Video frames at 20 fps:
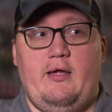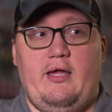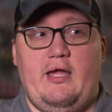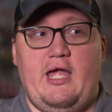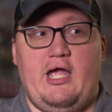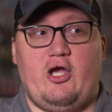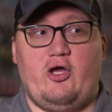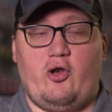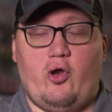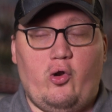
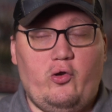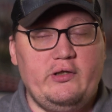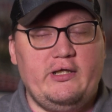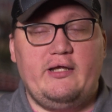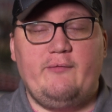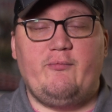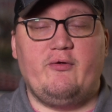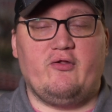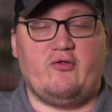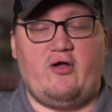it could
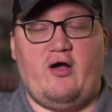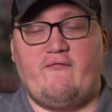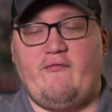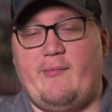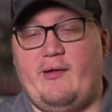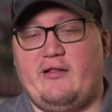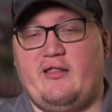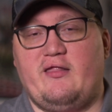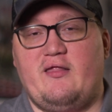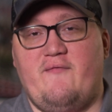only resolve
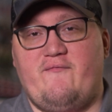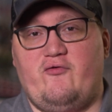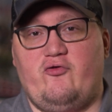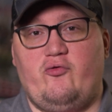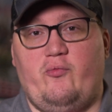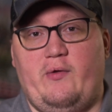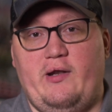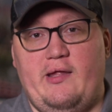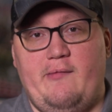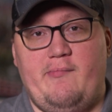about
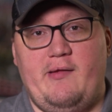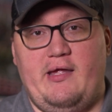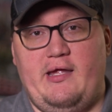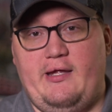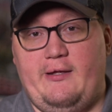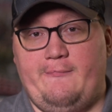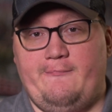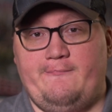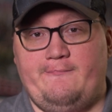720p.